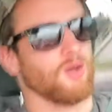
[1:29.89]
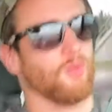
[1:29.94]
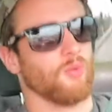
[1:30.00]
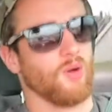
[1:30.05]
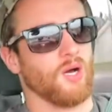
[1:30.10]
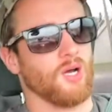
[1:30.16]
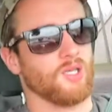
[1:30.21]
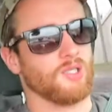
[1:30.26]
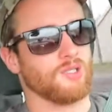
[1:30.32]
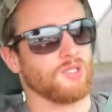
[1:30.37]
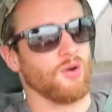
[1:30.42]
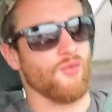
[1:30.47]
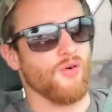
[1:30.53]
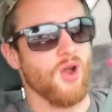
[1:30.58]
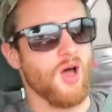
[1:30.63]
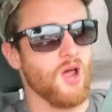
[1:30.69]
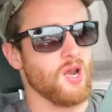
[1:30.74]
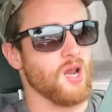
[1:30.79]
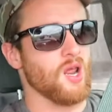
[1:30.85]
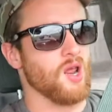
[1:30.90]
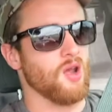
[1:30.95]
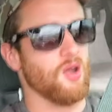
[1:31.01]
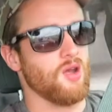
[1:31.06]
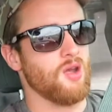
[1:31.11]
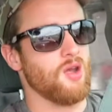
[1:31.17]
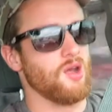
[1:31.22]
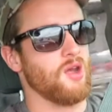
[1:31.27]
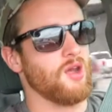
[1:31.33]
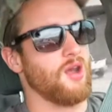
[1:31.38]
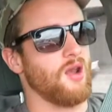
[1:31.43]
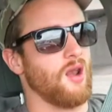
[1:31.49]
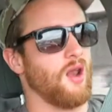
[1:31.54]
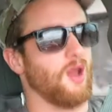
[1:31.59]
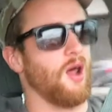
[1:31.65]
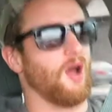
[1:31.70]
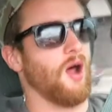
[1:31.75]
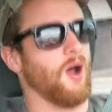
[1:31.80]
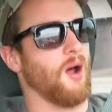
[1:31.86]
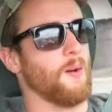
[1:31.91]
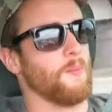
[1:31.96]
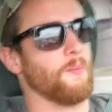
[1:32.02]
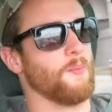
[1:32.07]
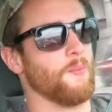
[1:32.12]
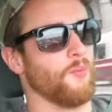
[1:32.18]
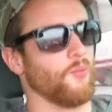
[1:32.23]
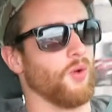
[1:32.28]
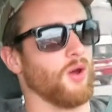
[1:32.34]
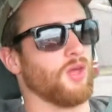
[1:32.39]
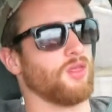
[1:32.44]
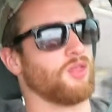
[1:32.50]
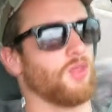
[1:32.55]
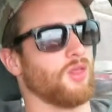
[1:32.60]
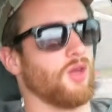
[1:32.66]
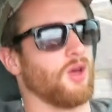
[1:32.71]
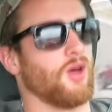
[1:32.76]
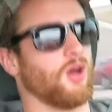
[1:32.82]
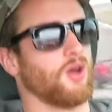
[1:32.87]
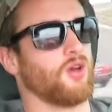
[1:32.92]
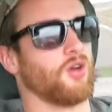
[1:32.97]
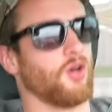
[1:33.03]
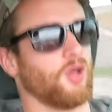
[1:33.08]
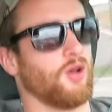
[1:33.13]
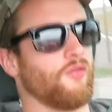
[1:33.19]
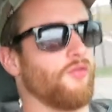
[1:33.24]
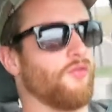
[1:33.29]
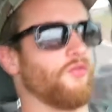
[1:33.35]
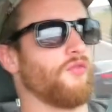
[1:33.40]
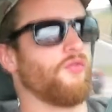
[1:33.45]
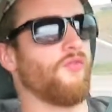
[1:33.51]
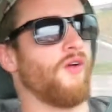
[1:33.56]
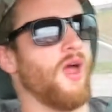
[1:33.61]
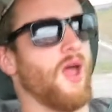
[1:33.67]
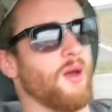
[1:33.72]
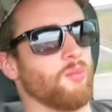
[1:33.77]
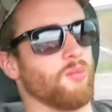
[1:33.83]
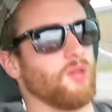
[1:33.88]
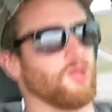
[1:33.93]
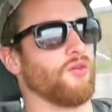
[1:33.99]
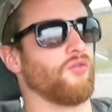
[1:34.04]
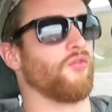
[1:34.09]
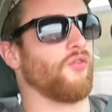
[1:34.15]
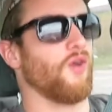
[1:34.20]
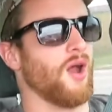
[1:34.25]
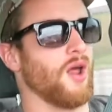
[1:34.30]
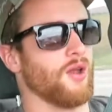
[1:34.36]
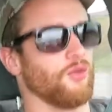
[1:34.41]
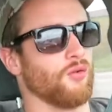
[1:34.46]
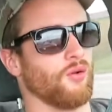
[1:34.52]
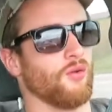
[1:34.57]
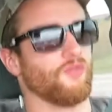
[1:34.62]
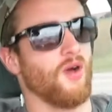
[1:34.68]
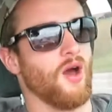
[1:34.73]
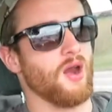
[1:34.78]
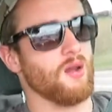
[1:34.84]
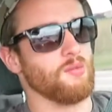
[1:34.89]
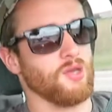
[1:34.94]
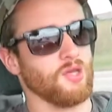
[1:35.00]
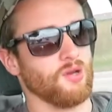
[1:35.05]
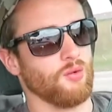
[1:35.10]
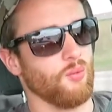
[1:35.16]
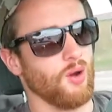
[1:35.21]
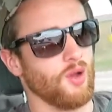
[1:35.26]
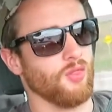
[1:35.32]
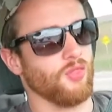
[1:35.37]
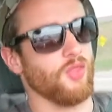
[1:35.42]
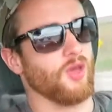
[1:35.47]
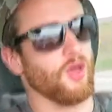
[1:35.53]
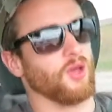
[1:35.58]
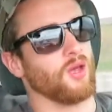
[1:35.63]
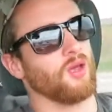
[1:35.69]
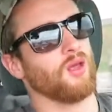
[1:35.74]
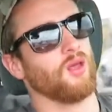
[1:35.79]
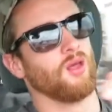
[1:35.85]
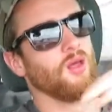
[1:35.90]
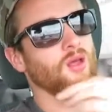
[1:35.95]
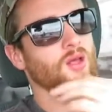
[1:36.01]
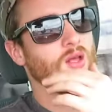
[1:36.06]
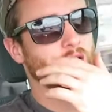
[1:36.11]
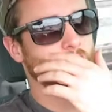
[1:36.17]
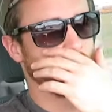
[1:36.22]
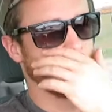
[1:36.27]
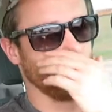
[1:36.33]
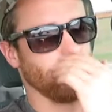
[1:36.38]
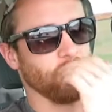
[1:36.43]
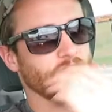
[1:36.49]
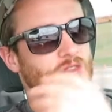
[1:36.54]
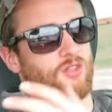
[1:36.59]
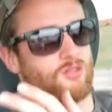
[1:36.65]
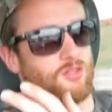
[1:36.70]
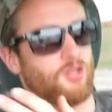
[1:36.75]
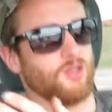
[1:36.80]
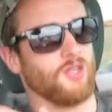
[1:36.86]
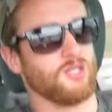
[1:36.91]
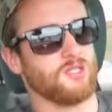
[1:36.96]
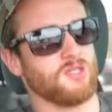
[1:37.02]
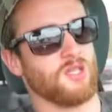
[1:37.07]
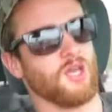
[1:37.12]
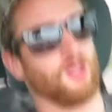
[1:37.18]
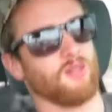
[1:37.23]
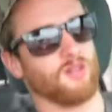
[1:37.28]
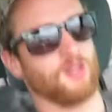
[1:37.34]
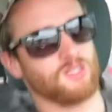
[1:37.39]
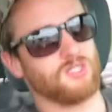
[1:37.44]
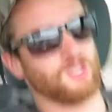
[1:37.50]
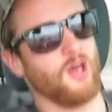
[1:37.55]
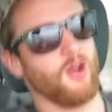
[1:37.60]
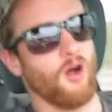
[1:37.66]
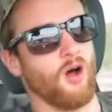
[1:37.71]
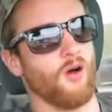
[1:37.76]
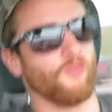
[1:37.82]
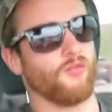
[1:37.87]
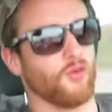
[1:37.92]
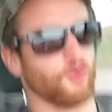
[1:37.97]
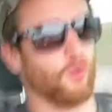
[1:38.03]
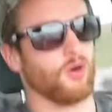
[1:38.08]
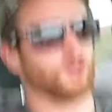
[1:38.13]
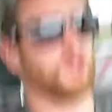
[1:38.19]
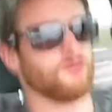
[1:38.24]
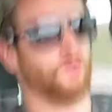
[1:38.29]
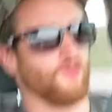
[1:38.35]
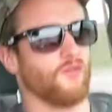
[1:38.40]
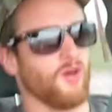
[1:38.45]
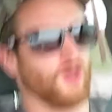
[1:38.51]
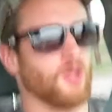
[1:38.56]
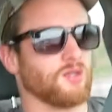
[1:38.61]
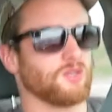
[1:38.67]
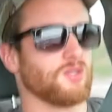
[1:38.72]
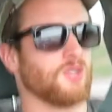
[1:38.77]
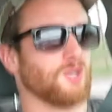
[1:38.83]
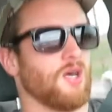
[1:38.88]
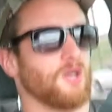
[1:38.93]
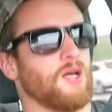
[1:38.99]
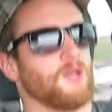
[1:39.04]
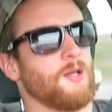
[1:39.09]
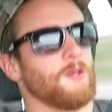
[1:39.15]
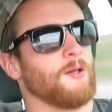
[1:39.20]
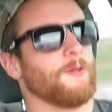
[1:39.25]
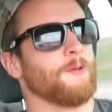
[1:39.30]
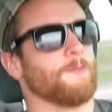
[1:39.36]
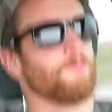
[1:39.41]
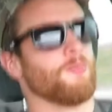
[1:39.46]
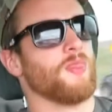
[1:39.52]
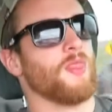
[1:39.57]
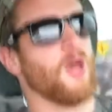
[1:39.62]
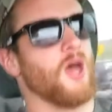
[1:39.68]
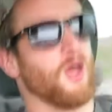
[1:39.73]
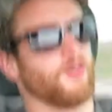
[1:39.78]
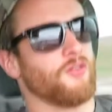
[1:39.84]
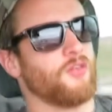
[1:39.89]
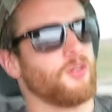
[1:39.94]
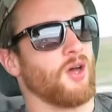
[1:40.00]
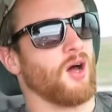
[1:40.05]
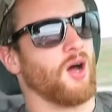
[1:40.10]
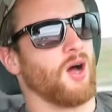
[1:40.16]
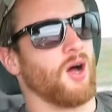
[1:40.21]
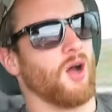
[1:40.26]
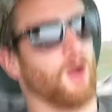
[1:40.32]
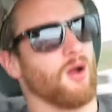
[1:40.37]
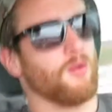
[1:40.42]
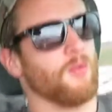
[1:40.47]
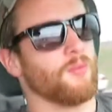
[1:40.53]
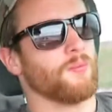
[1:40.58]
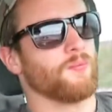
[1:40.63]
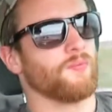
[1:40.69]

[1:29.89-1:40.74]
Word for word: was a run in um, with a good family friend who invited me to one thing, to, to this thing that set off the course of events that uh,